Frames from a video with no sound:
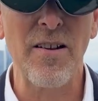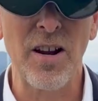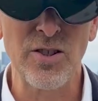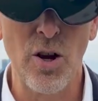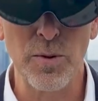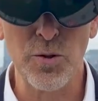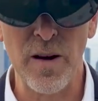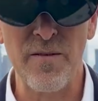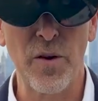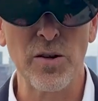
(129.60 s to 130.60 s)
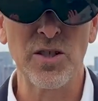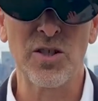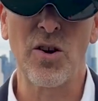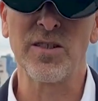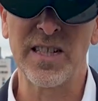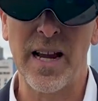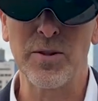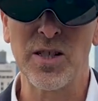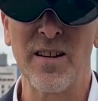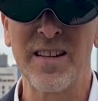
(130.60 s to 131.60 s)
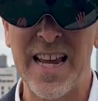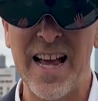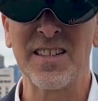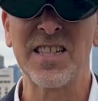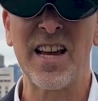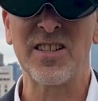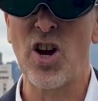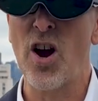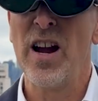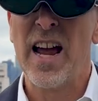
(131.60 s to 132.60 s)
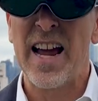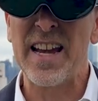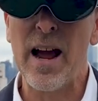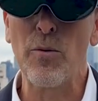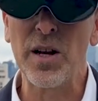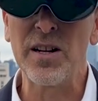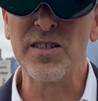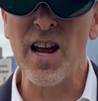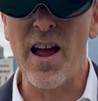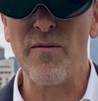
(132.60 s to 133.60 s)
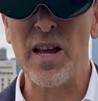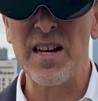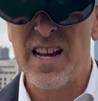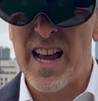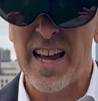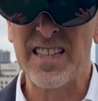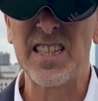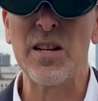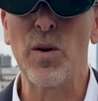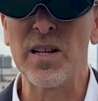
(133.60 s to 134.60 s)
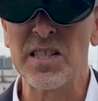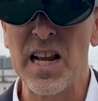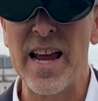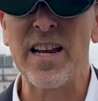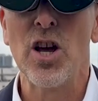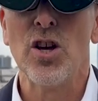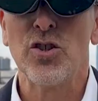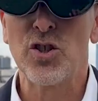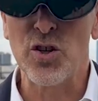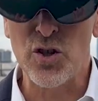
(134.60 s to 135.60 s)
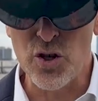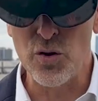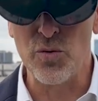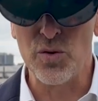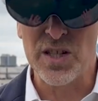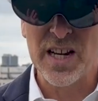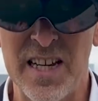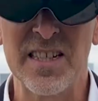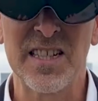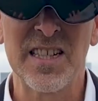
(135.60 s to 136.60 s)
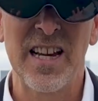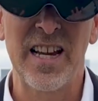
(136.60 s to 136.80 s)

out October 21st, it's called Samsung Galaxy XR. And now we're gonna dive in and see what it's like to use this